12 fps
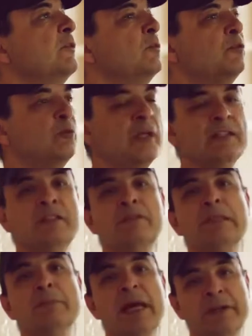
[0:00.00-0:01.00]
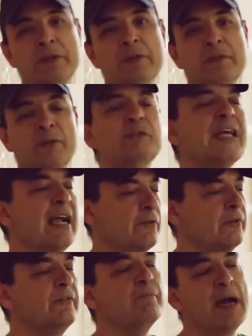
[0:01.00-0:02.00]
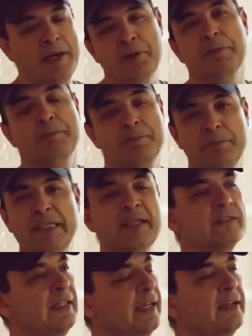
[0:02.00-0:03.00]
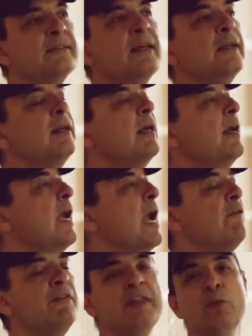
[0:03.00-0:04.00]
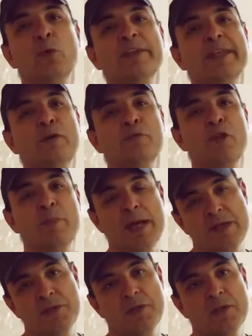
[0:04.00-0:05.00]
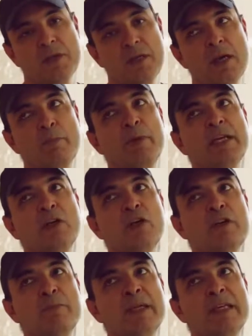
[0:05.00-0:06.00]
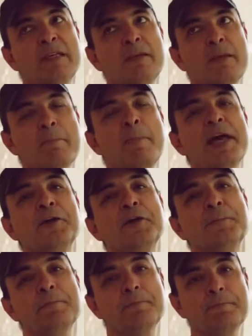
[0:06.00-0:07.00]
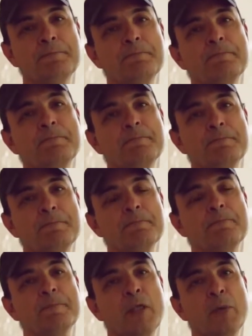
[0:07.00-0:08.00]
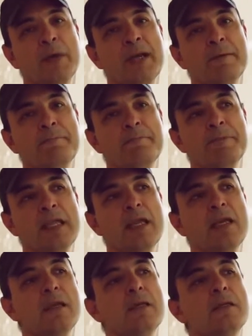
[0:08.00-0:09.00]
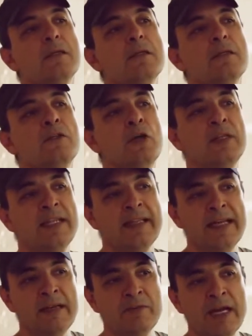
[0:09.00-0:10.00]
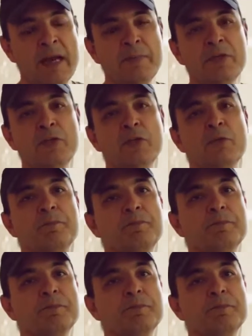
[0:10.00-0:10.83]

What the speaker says: it was relatively minor. It was actually minor because, like I said, everything worked out for the best, but it could have been better. Okay? Don't let that ever happen to you.